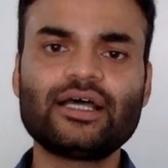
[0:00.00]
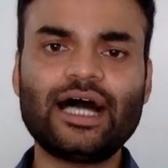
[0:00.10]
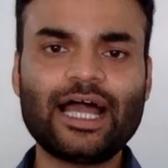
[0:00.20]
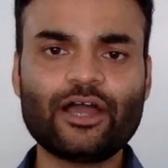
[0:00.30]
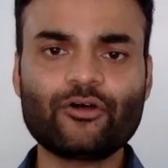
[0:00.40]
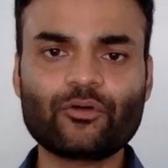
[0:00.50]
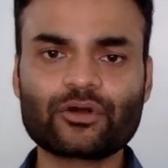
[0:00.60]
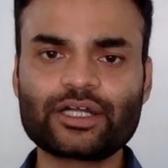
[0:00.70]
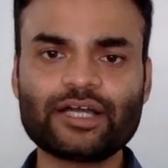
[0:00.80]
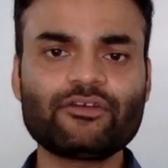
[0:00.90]
I
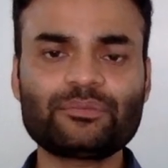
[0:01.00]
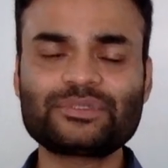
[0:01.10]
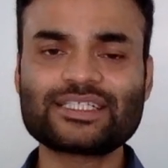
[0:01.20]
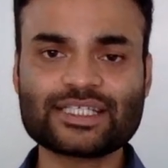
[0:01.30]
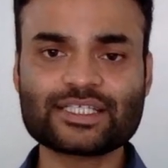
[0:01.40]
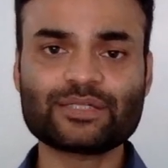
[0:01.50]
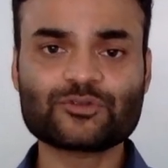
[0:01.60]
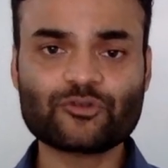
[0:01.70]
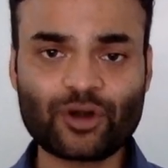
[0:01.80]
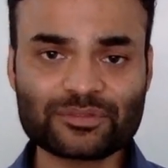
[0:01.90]
have developed the
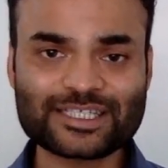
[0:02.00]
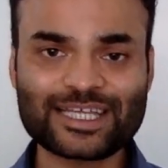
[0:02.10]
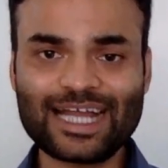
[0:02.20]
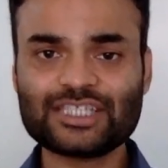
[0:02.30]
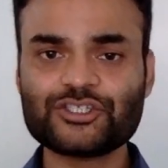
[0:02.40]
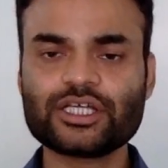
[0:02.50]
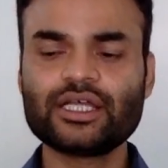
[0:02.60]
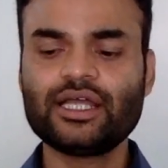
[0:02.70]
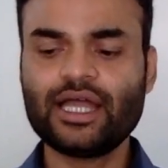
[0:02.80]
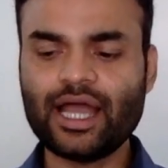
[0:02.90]
systems from scratch,
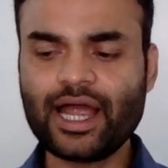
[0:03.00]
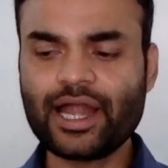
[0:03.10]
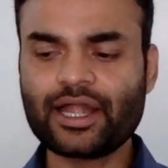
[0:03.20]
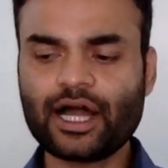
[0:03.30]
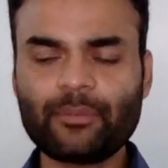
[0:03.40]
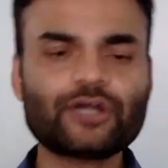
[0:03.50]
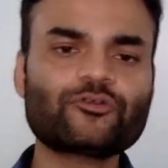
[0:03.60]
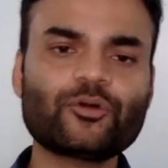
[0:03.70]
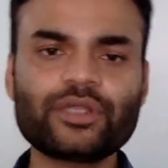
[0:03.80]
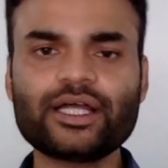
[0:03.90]
and apart
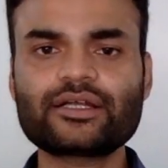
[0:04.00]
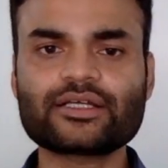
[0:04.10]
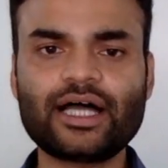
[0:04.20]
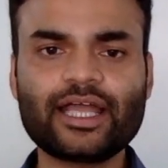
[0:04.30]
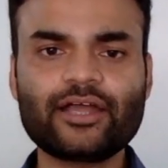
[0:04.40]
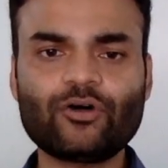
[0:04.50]
from that, I have